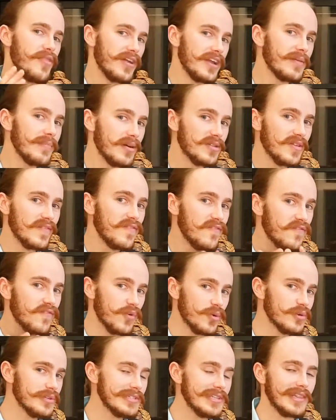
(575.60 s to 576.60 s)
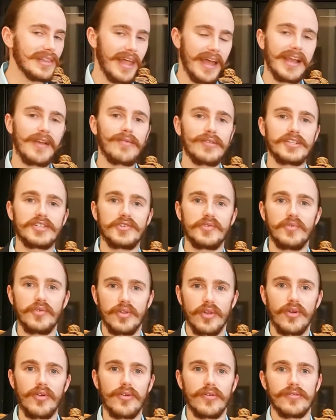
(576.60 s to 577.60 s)
Think about the first language you
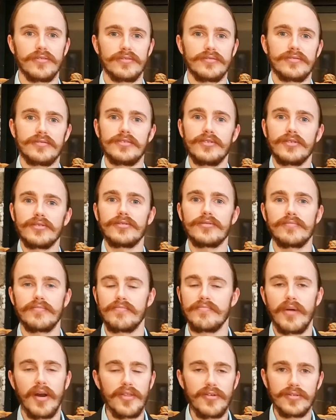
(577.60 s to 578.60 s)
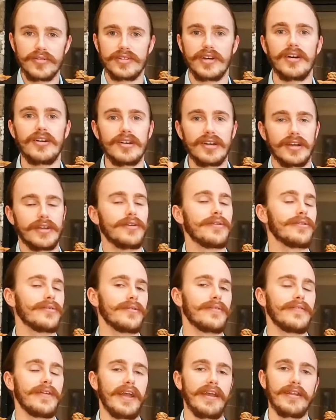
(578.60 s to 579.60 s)
learned, your mother tongue, your
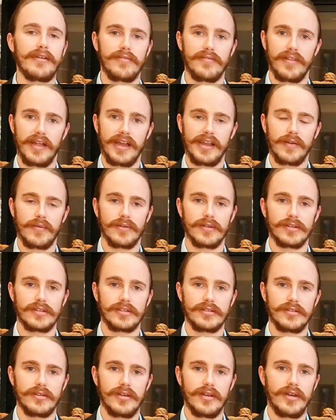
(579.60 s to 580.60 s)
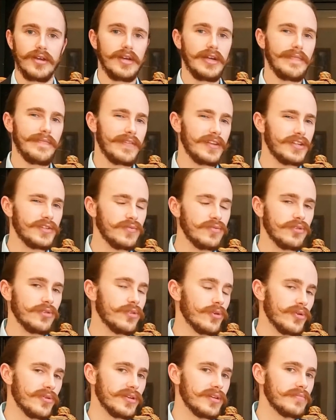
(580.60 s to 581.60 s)
native language. Did you
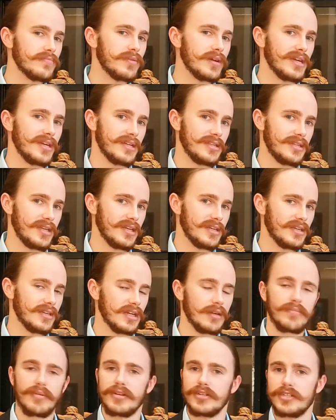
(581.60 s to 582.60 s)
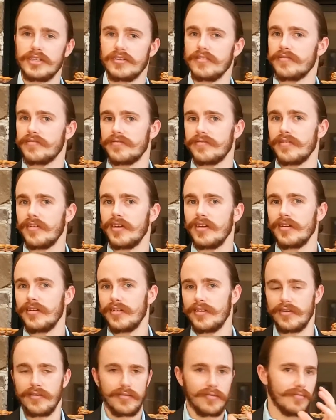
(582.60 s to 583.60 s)
learn it by taking a bunch of
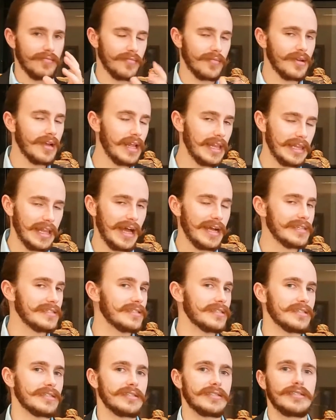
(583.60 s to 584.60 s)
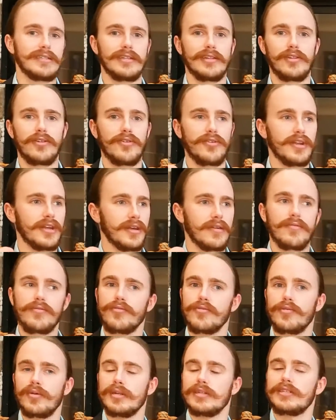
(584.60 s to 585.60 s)
classes and learning
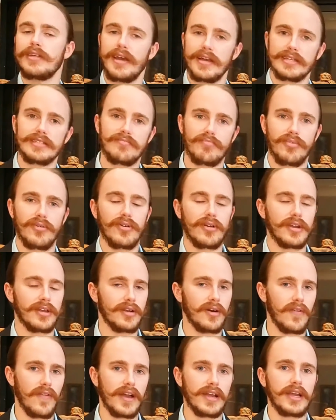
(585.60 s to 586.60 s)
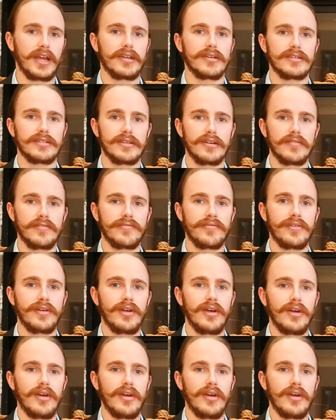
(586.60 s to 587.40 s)
through a textbook and all that kind of stuff?